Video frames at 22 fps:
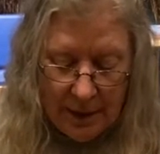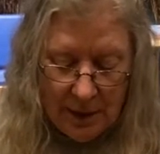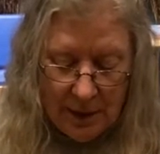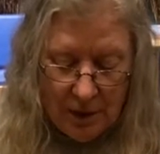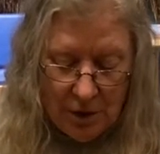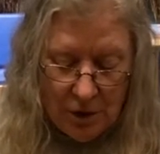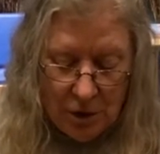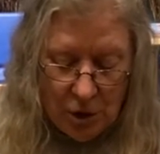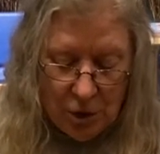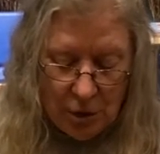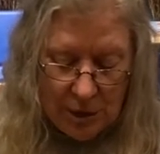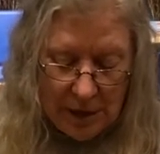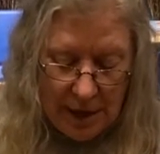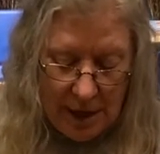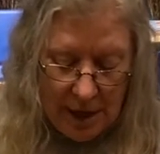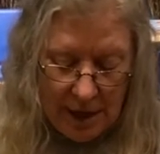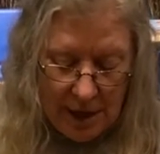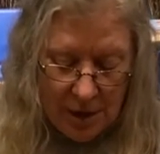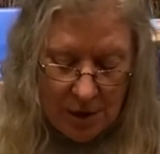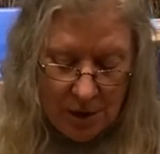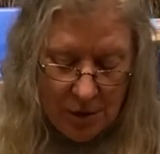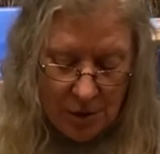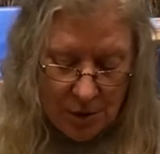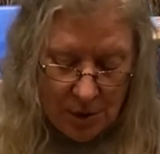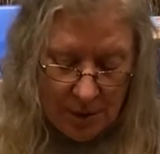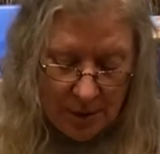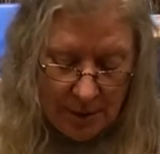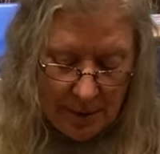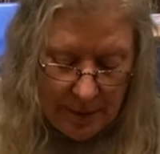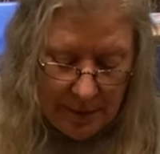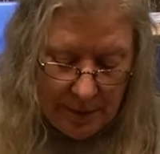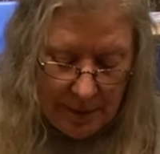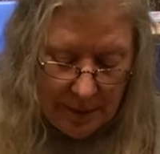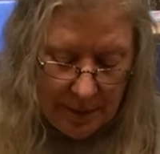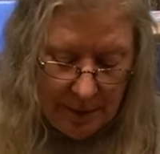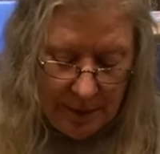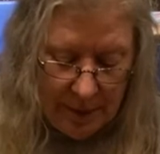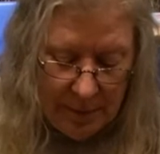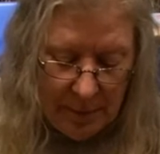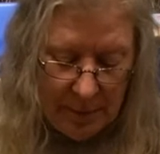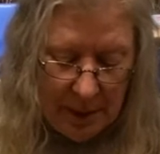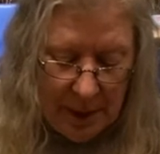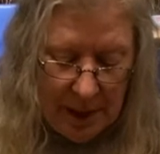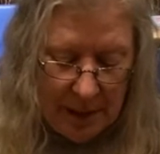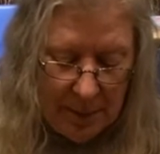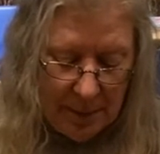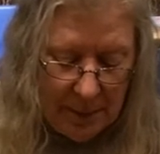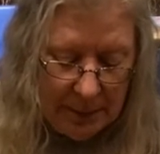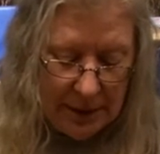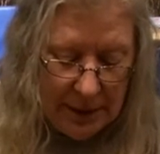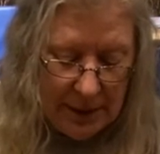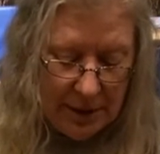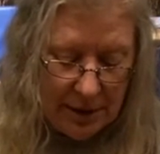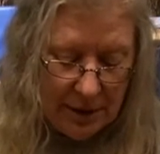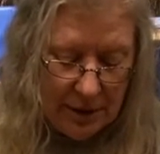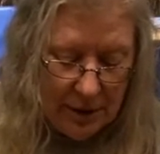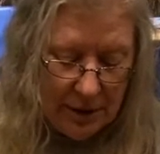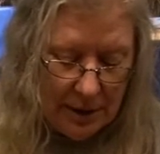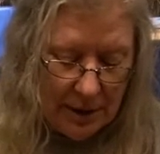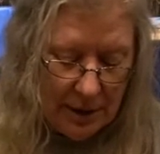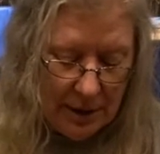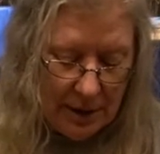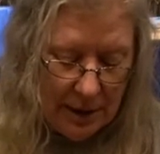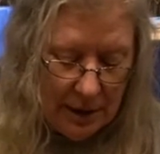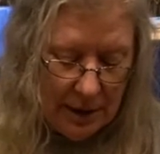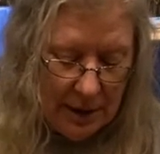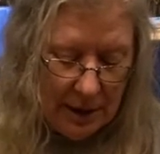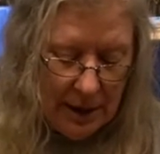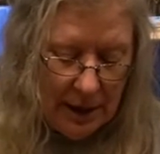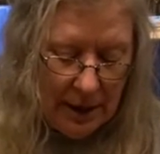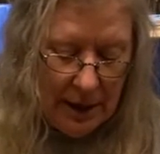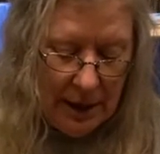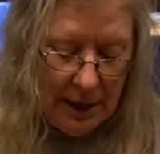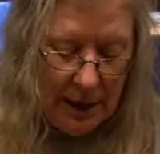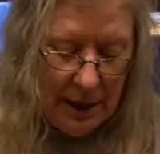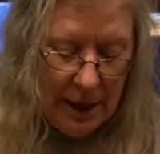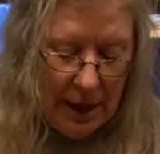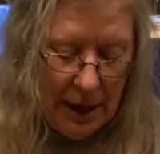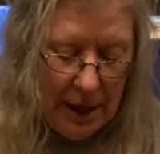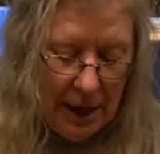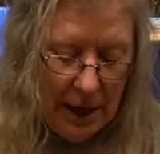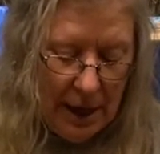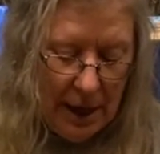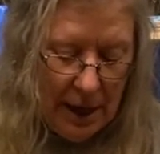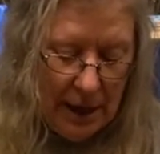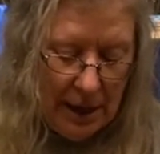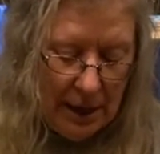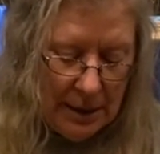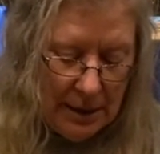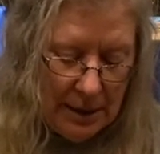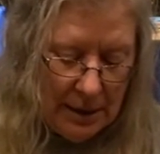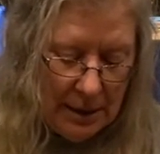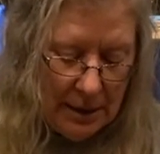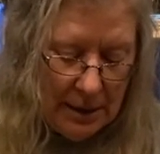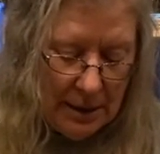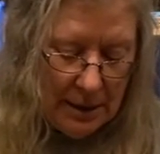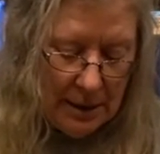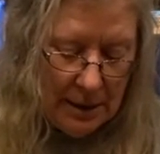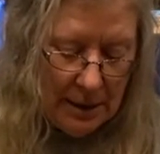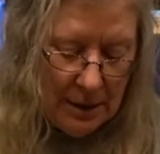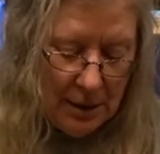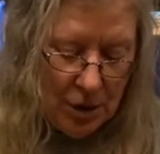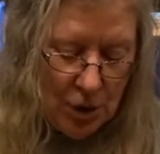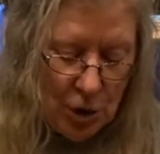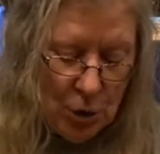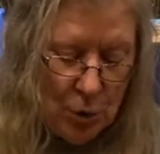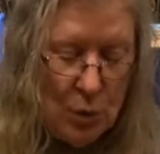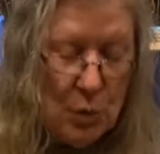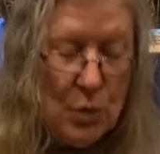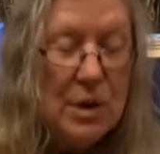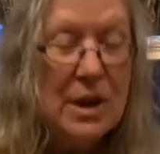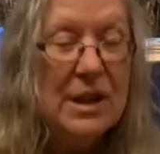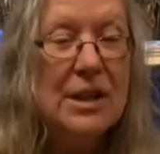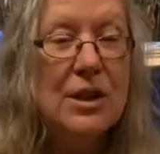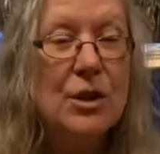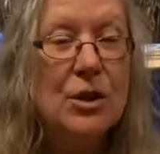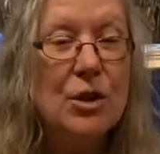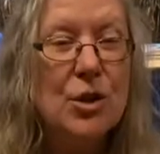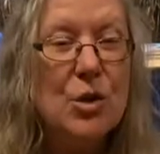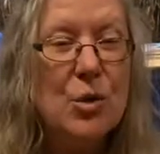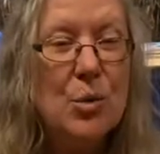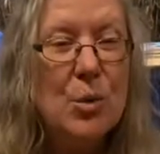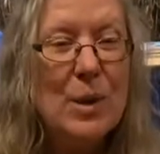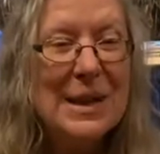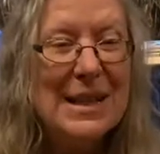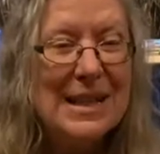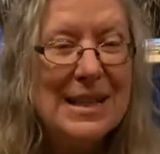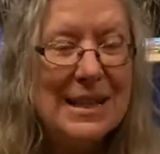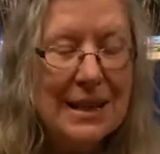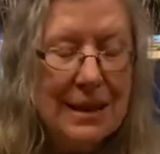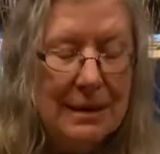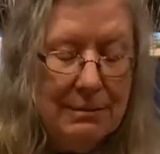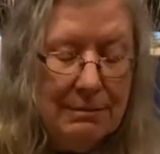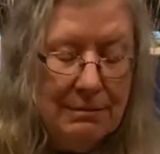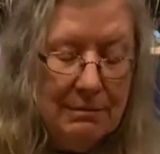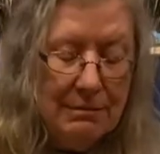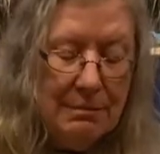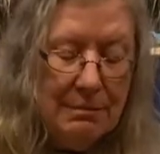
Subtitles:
You take your pipe cleaner and you want to twist it.